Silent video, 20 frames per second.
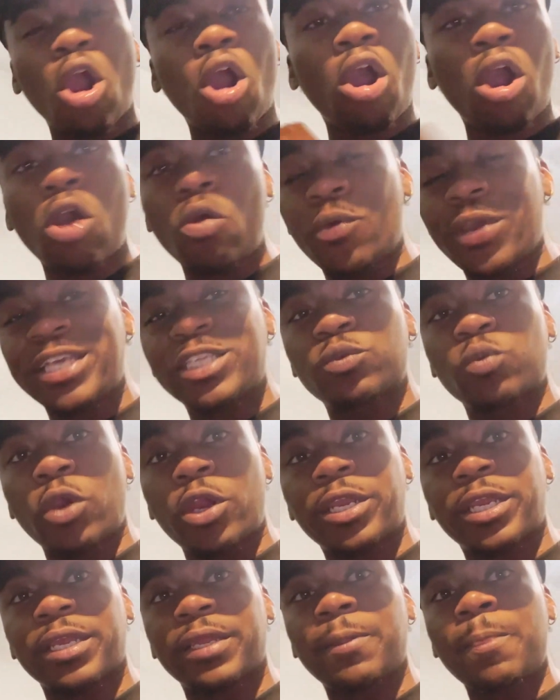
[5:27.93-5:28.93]
always
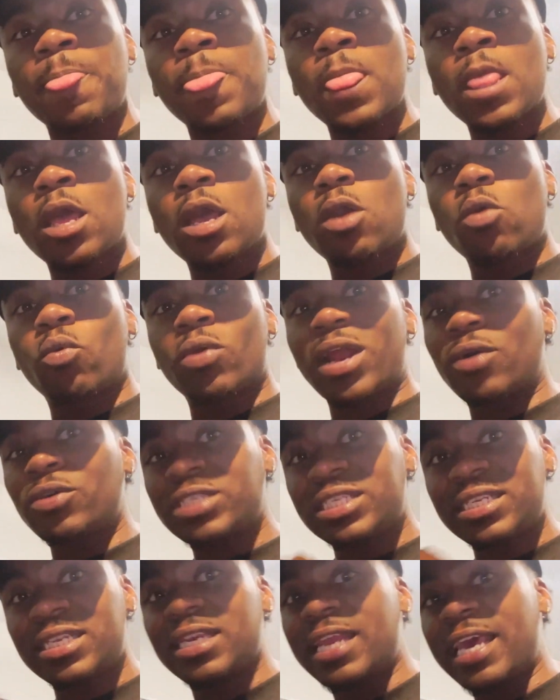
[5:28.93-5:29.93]
working. When I
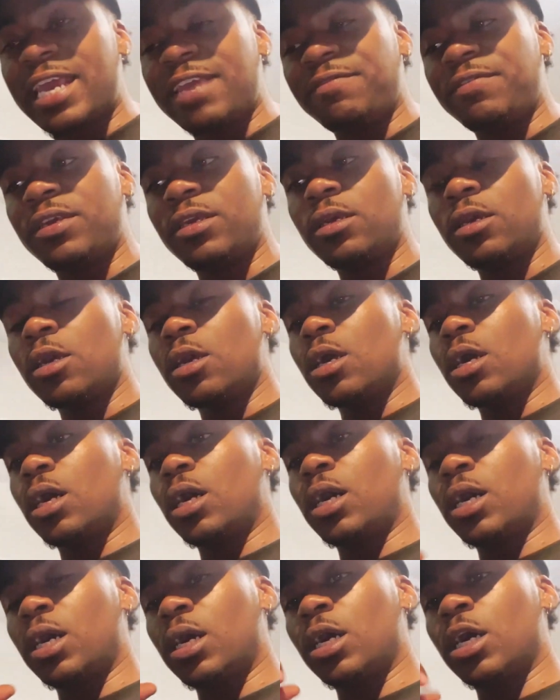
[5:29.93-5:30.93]
was in the Navy,
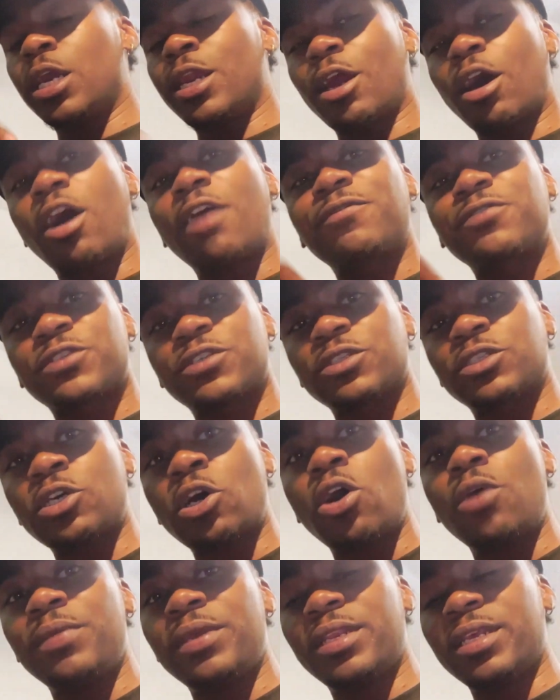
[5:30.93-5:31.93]
Uh, an officer
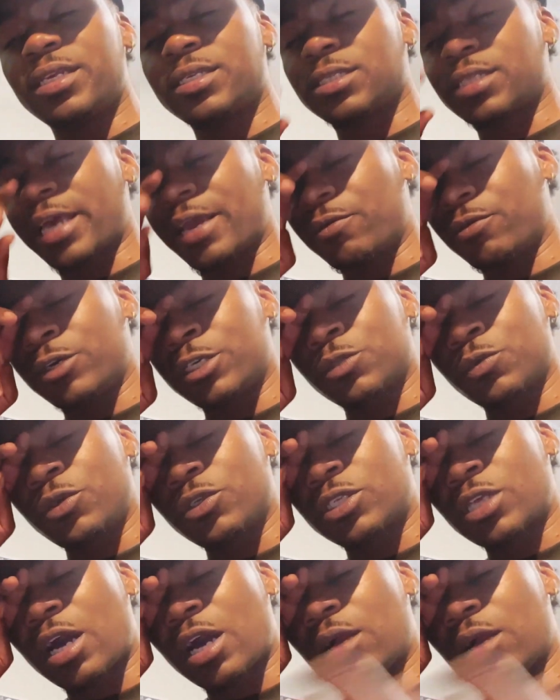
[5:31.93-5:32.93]
told me this, like, because we
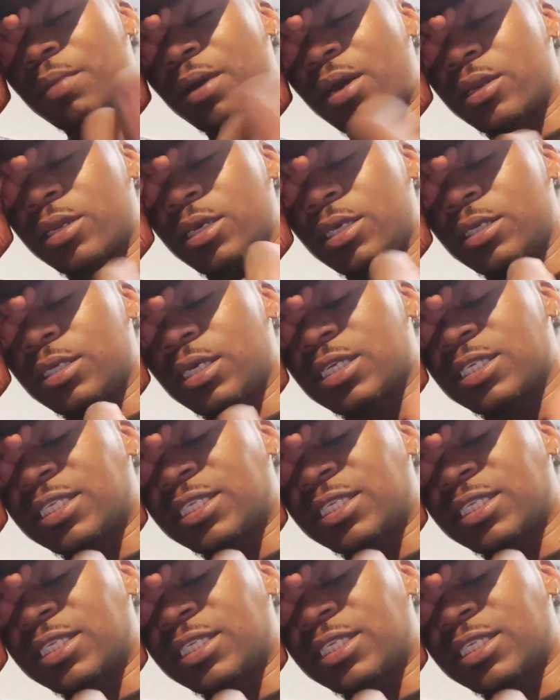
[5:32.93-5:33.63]
was talking about a, a